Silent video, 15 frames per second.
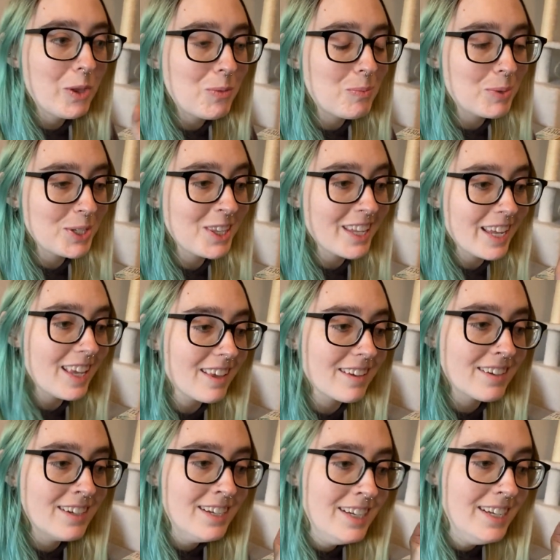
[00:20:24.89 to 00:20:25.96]
but like
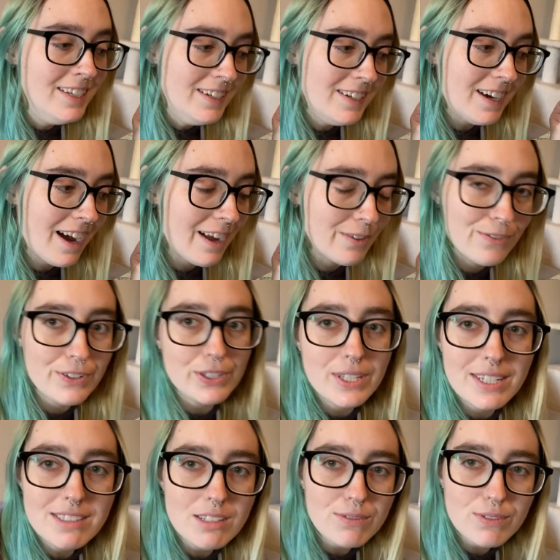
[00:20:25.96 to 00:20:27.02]
I feel
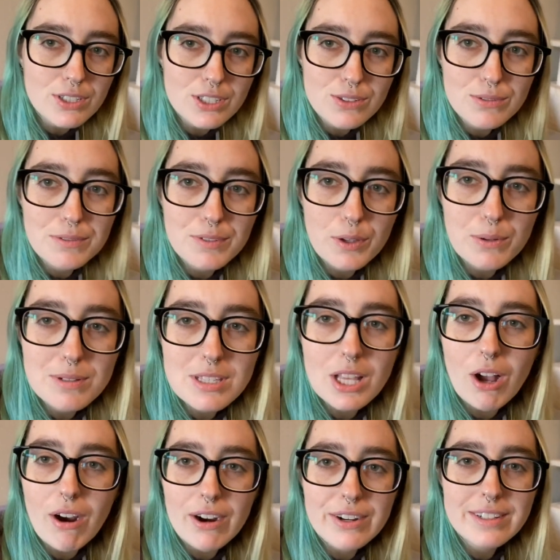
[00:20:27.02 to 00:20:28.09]
like the first review is the
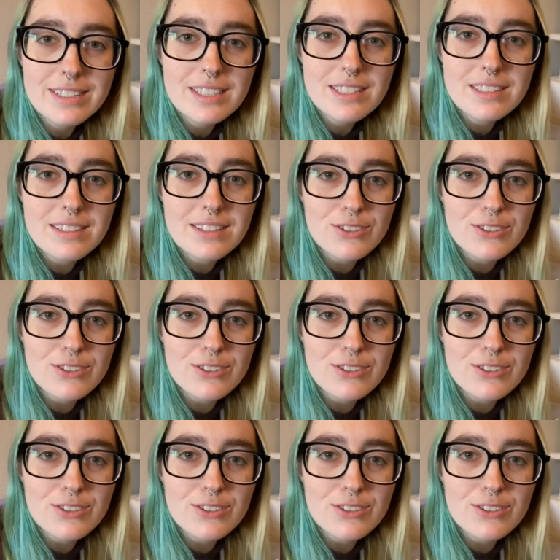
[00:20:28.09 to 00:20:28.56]
hardest